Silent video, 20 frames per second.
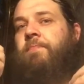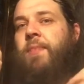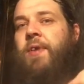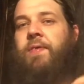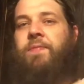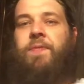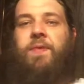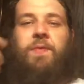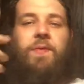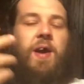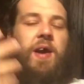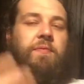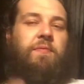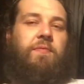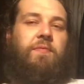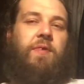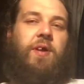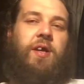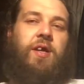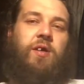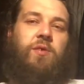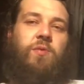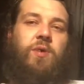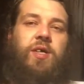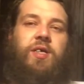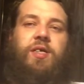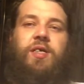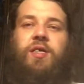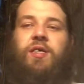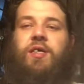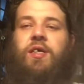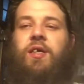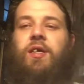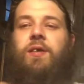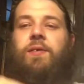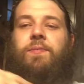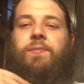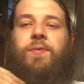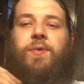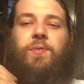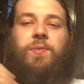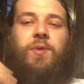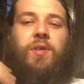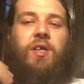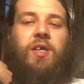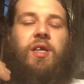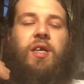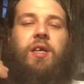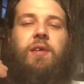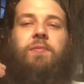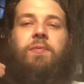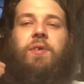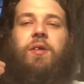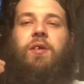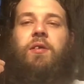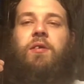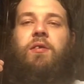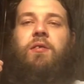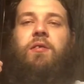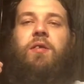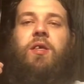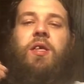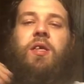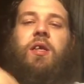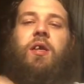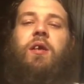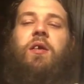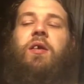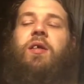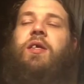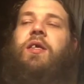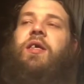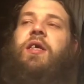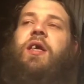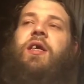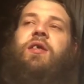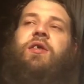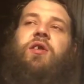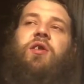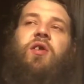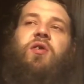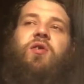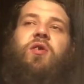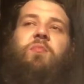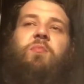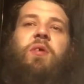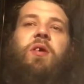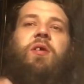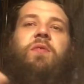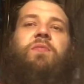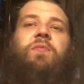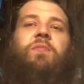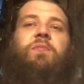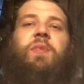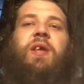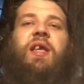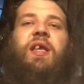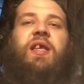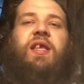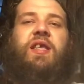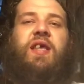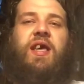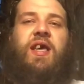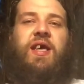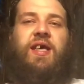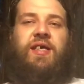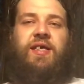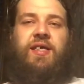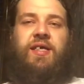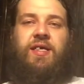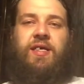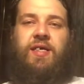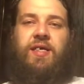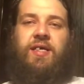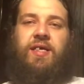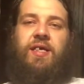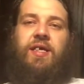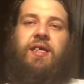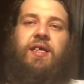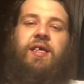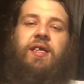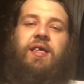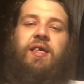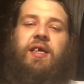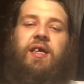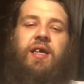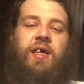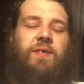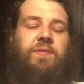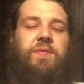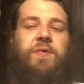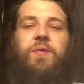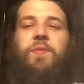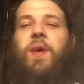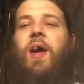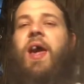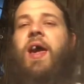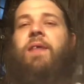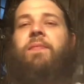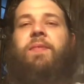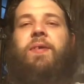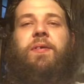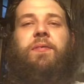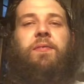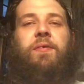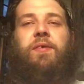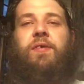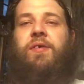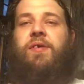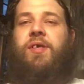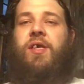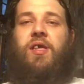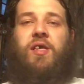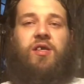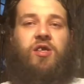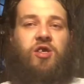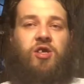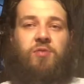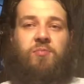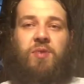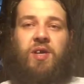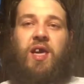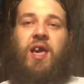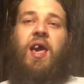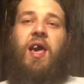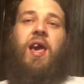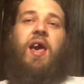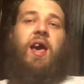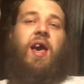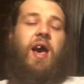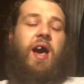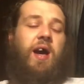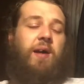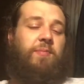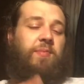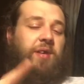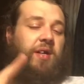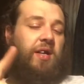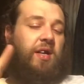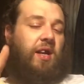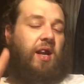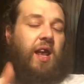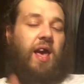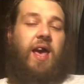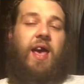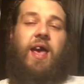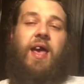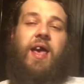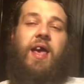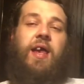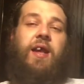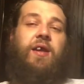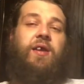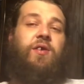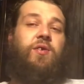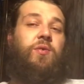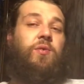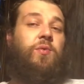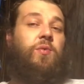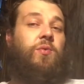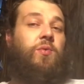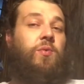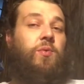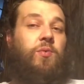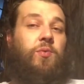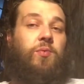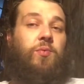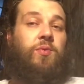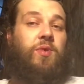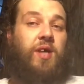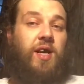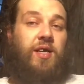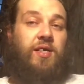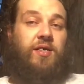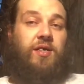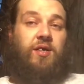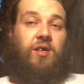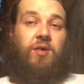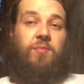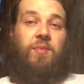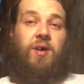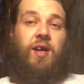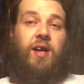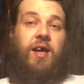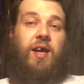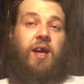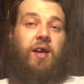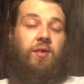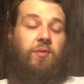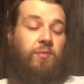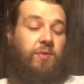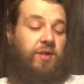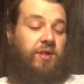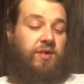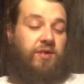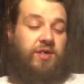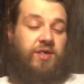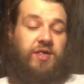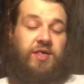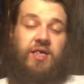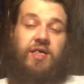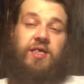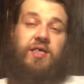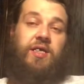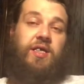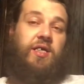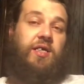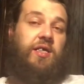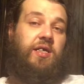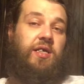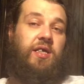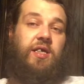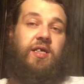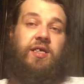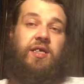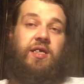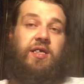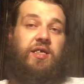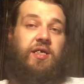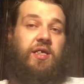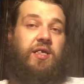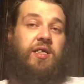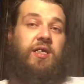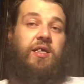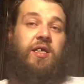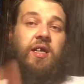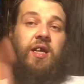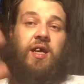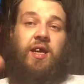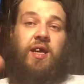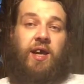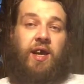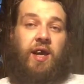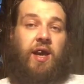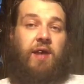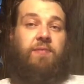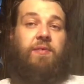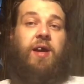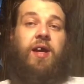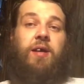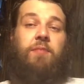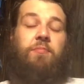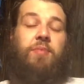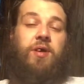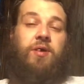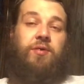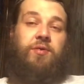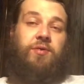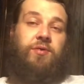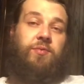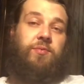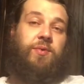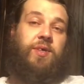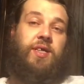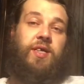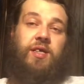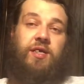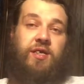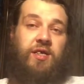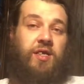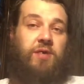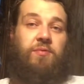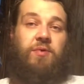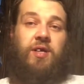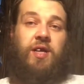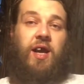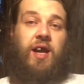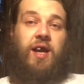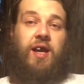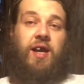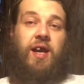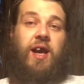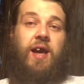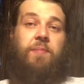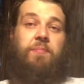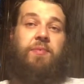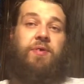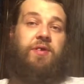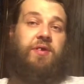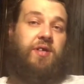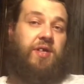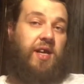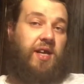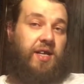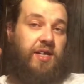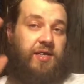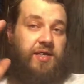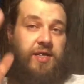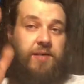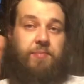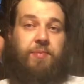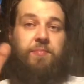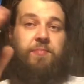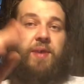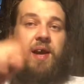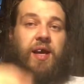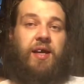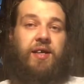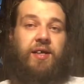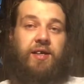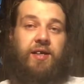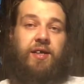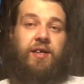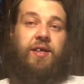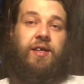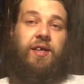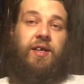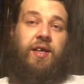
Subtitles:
If you have a running question, if you would even sit there and suggest a locomotive for me to test, if you have it, send it to me. I'll be glad to test it on my layout, whether it's DC, DCC. I've got them both. We could see what the heck happens, and I could ship it back to you.